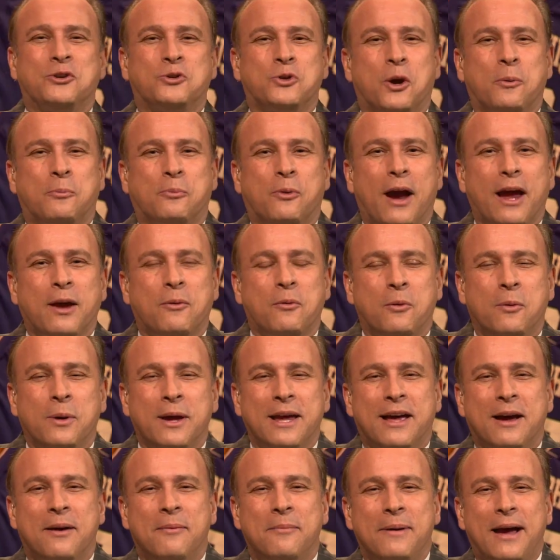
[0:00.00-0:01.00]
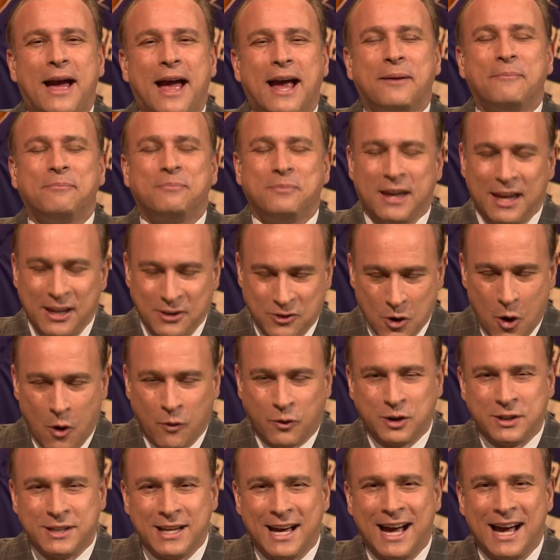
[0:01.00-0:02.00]
short break. When we come back, it's
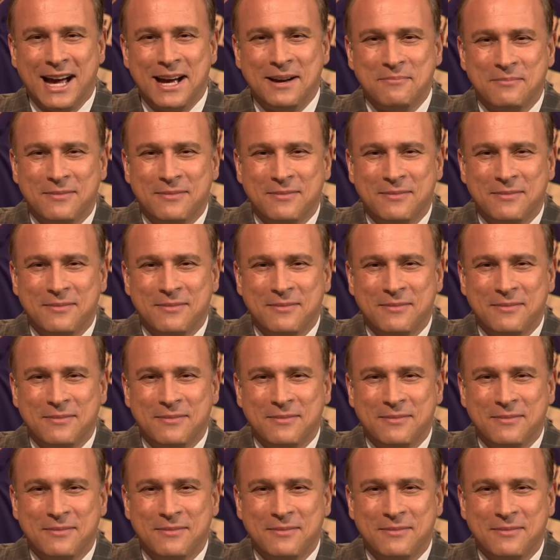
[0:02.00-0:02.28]
overtime.